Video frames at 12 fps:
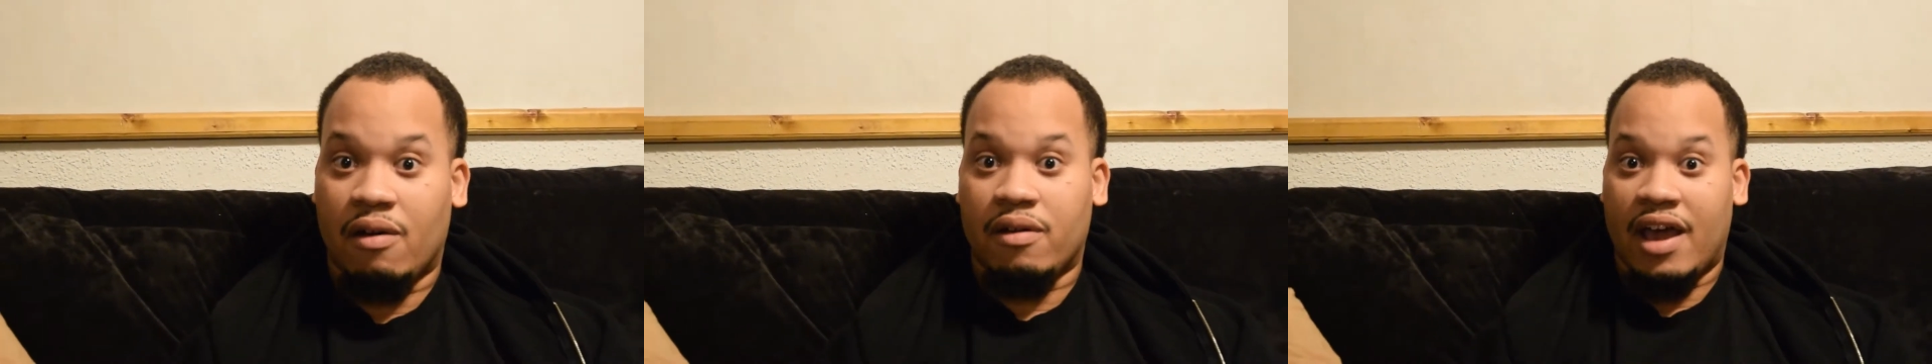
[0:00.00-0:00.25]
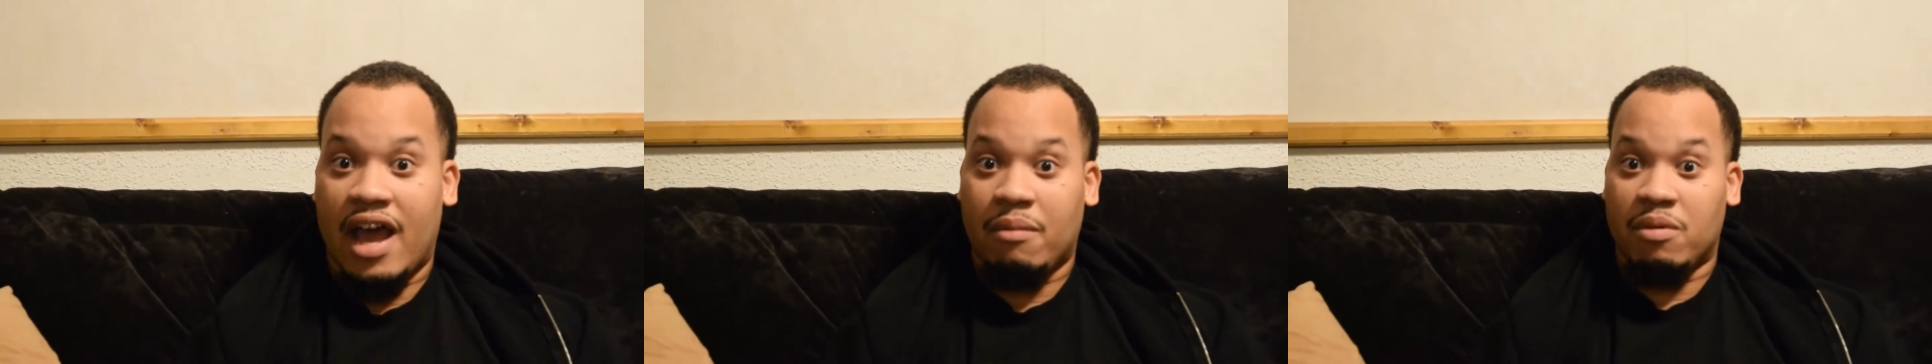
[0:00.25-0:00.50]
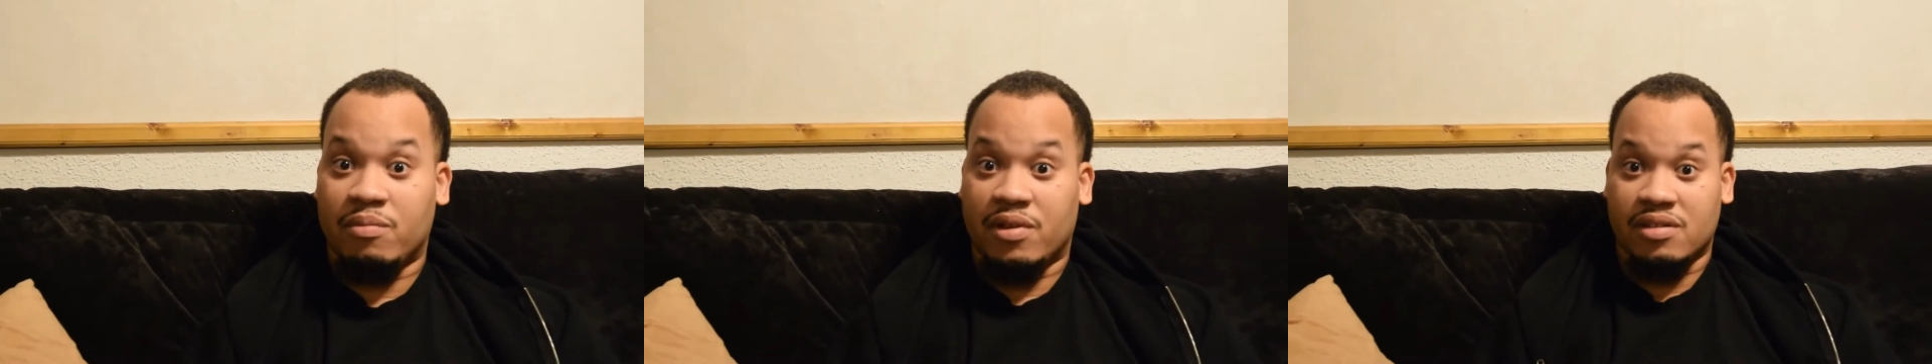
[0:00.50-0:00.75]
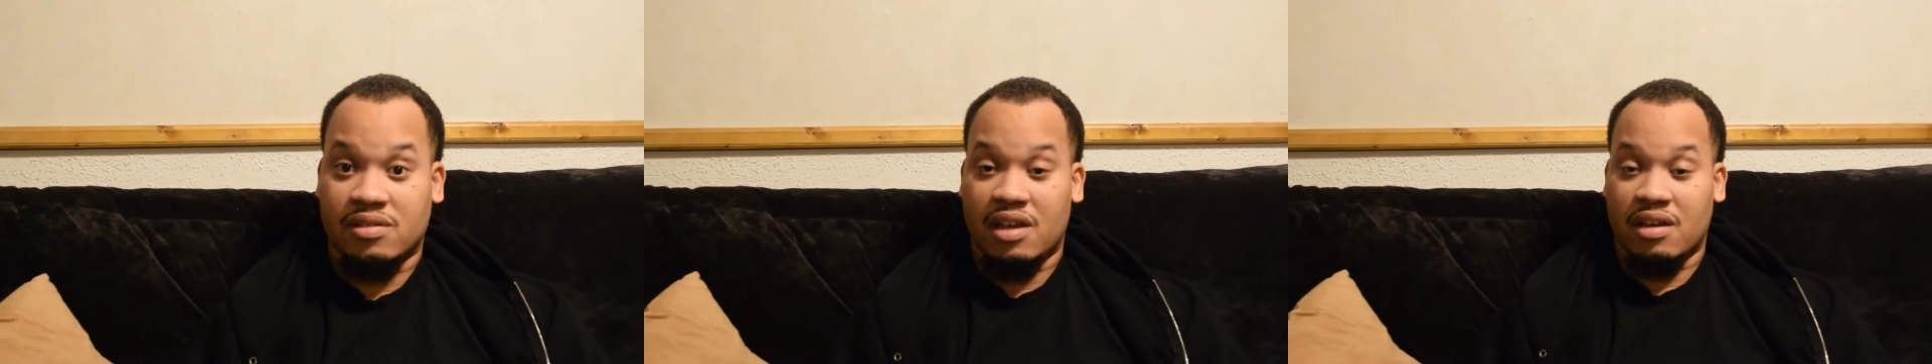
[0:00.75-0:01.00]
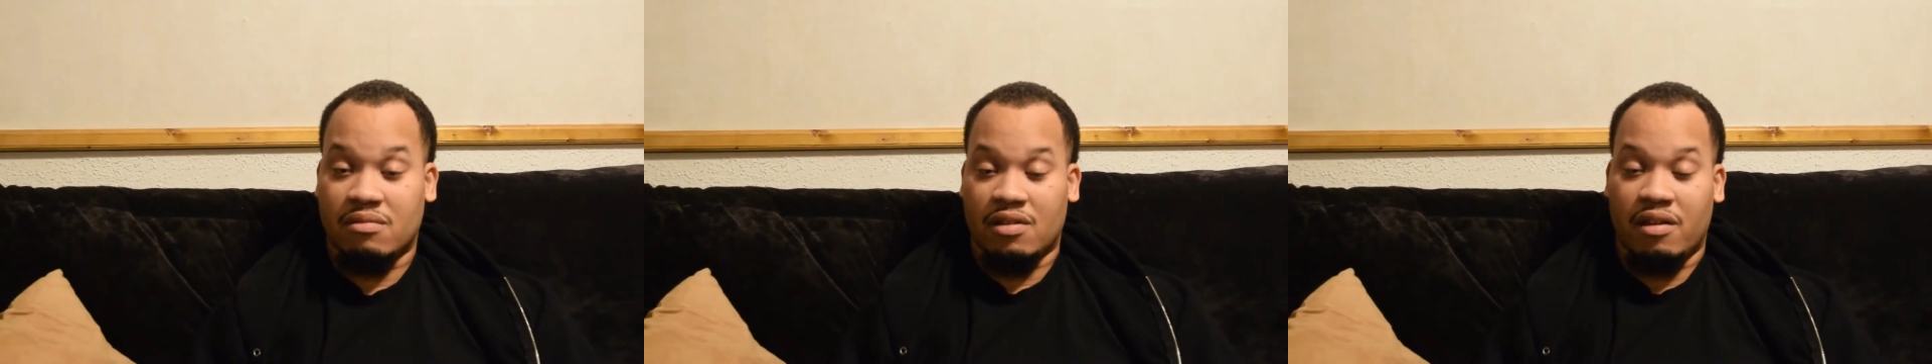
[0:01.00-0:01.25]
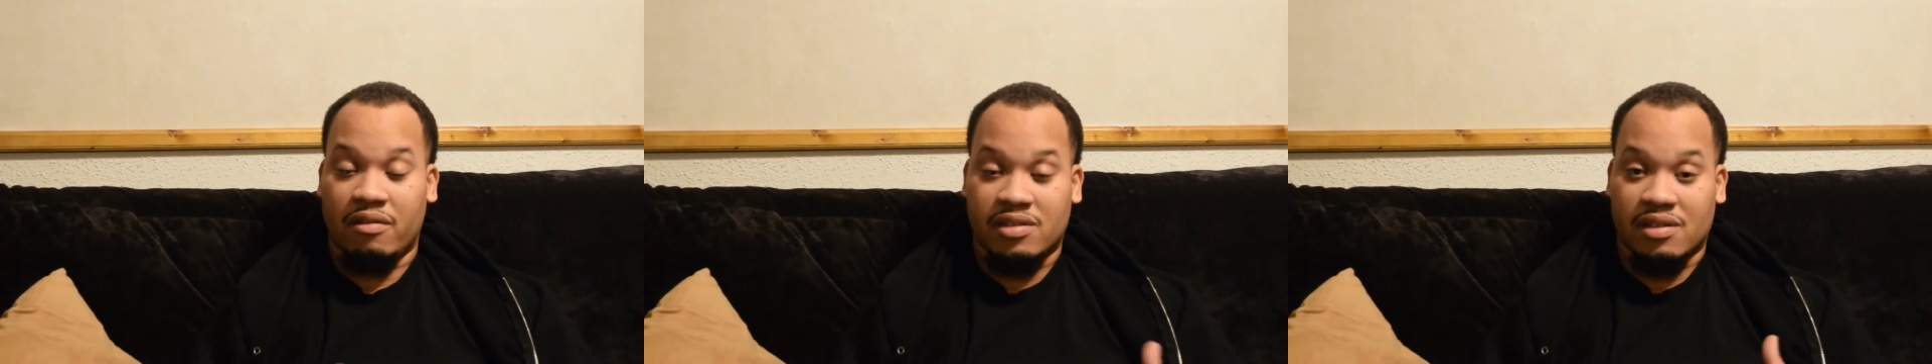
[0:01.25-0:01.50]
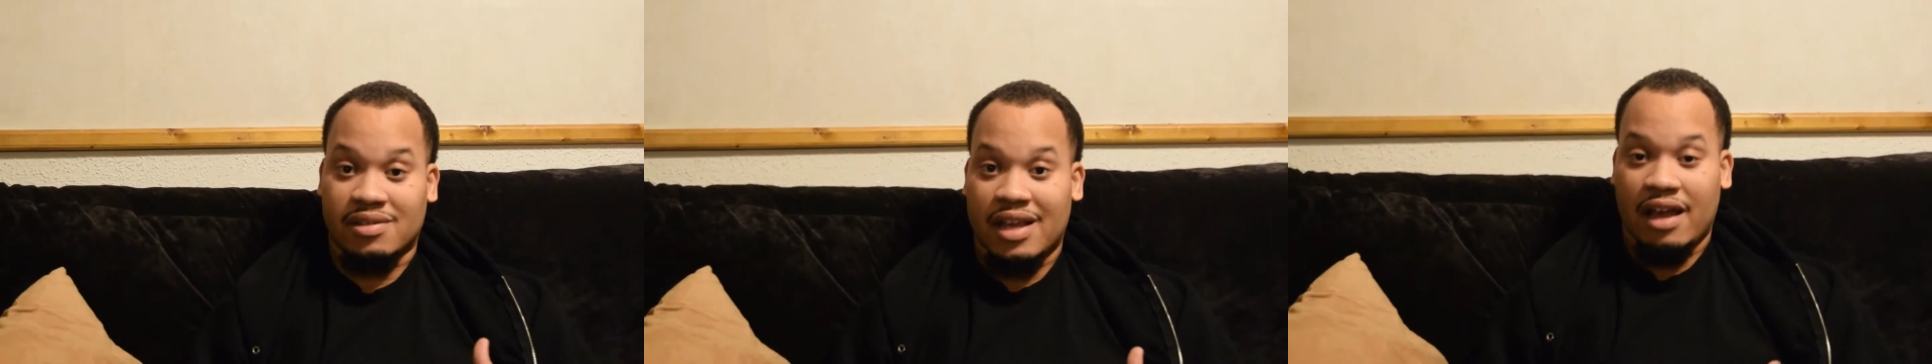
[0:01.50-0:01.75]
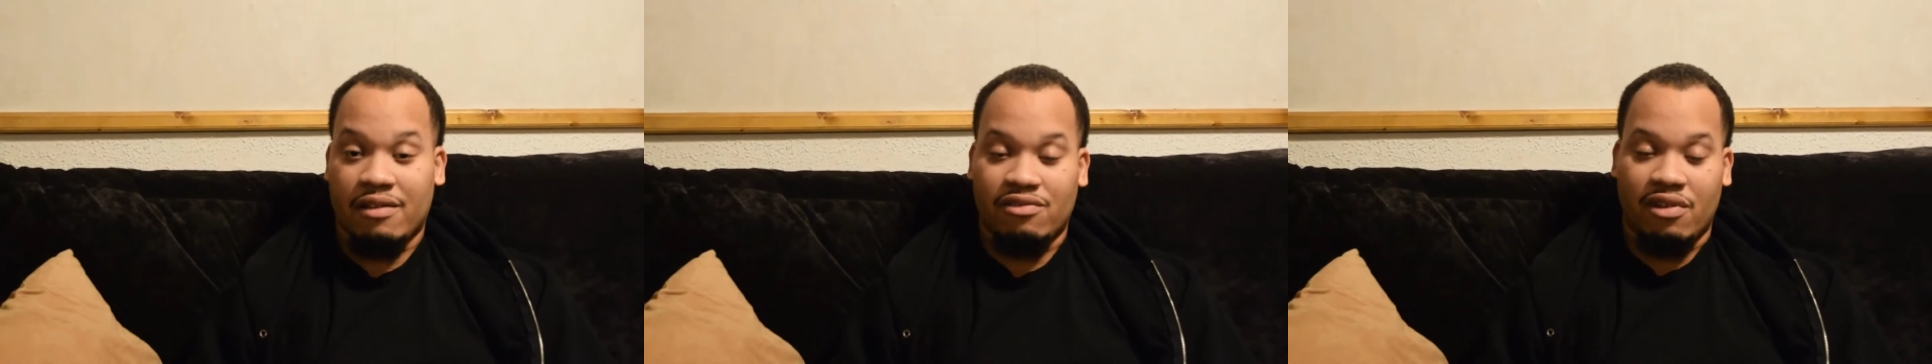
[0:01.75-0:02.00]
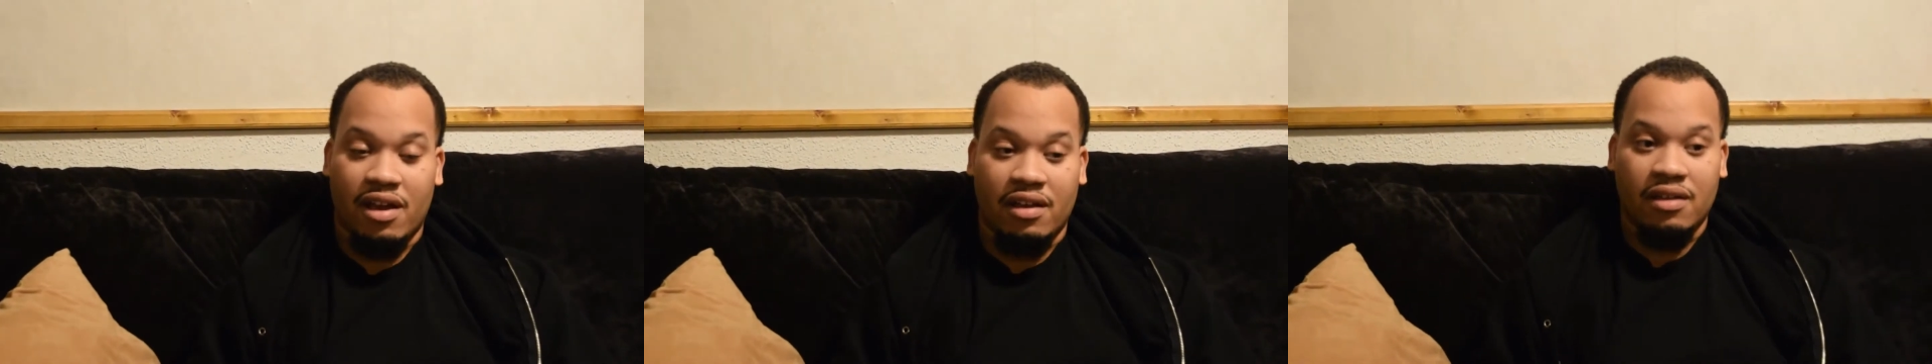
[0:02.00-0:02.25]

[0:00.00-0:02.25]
the album because they, it's a soundtrack.